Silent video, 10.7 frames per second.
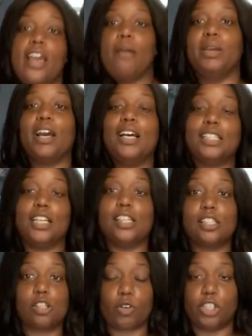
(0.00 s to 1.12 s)
and because it
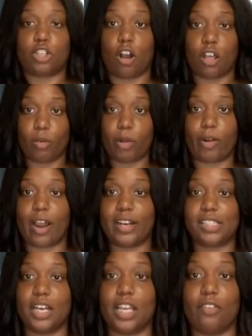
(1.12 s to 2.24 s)
is scrunched all the way around, it's
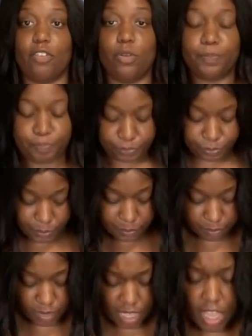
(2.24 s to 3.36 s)
going to give you
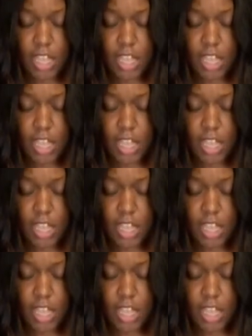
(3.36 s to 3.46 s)
a